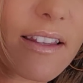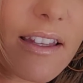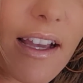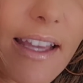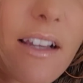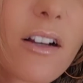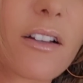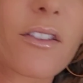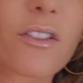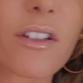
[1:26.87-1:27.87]
The
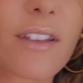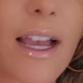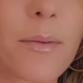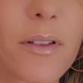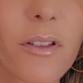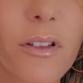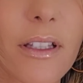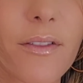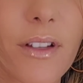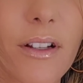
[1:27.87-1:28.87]
icons are just
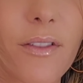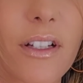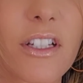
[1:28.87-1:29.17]
absolutely very